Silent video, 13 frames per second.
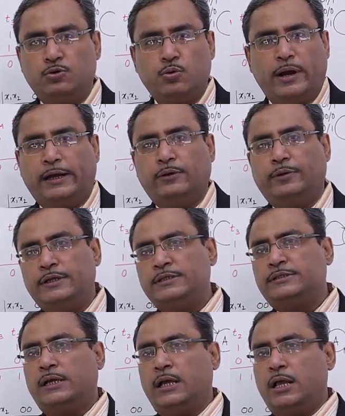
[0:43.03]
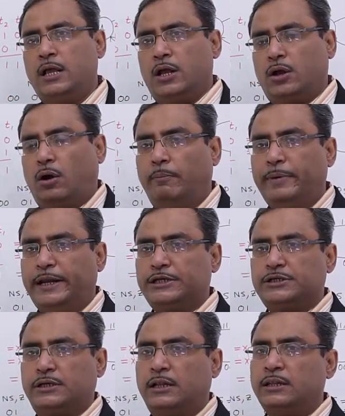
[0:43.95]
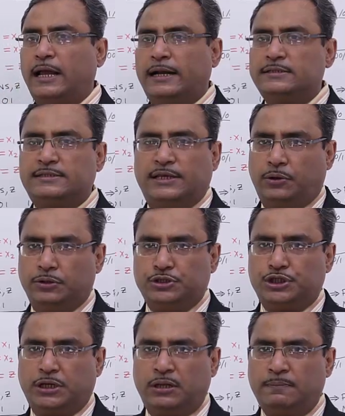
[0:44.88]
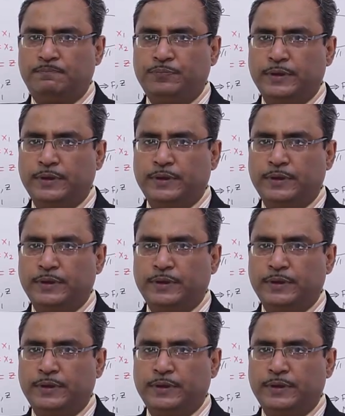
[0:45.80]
two categories, combinational and sequential.